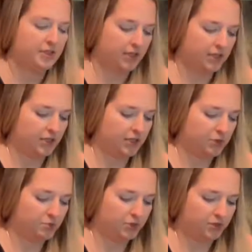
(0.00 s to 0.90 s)
in and
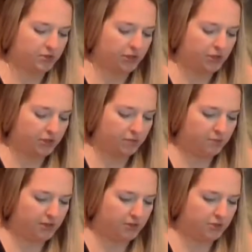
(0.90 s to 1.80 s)
then put a little
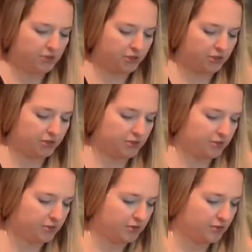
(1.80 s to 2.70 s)
bit of dirt
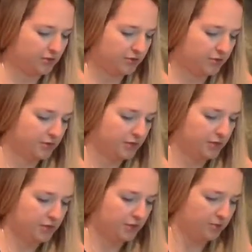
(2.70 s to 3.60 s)

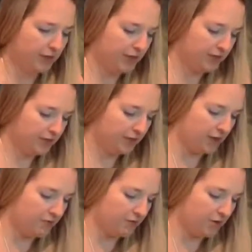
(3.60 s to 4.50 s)
right here,
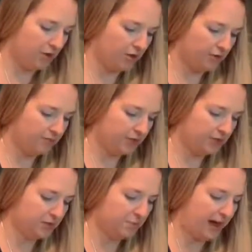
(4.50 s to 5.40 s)
cover all of
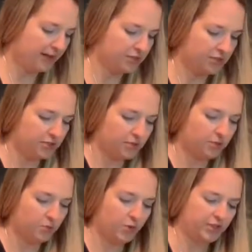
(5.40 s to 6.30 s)
these patches. So
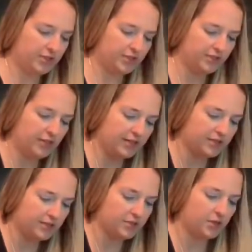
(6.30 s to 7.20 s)
what this does
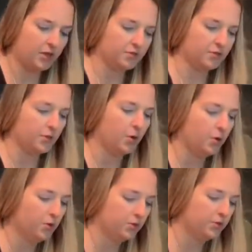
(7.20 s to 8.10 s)
is it also
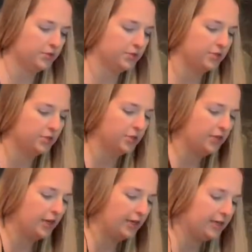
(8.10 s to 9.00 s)
holds the dirt
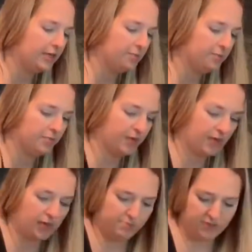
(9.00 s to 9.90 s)
in. It
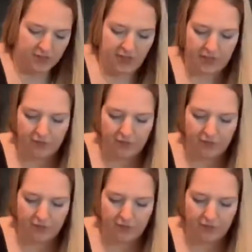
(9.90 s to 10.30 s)
becomes like a